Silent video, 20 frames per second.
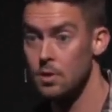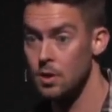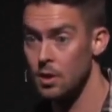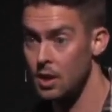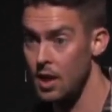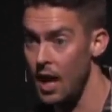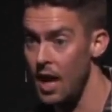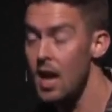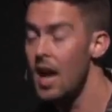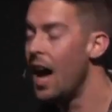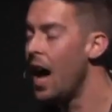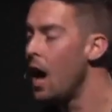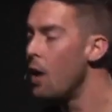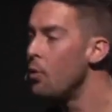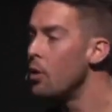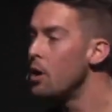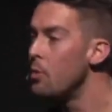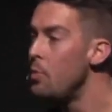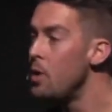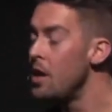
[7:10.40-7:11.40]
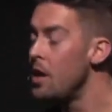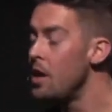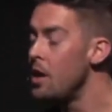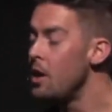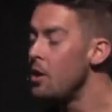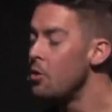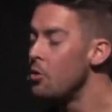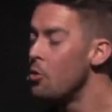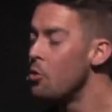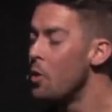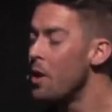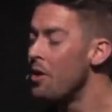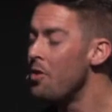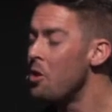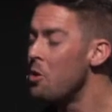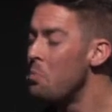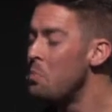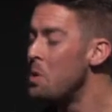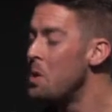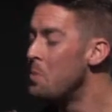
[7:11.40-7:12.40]
Okay, I wanna be where
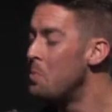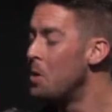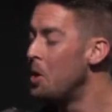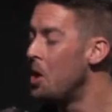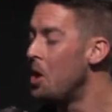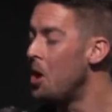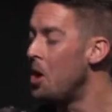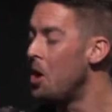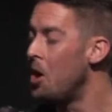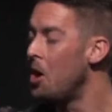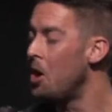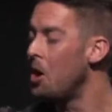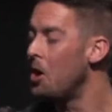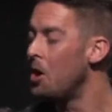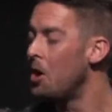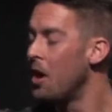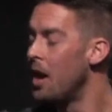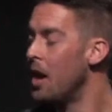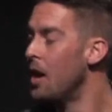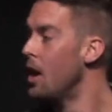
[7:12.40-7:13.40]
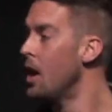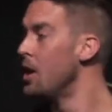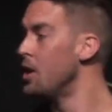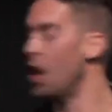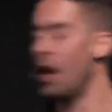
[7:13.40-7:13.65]
the people are. You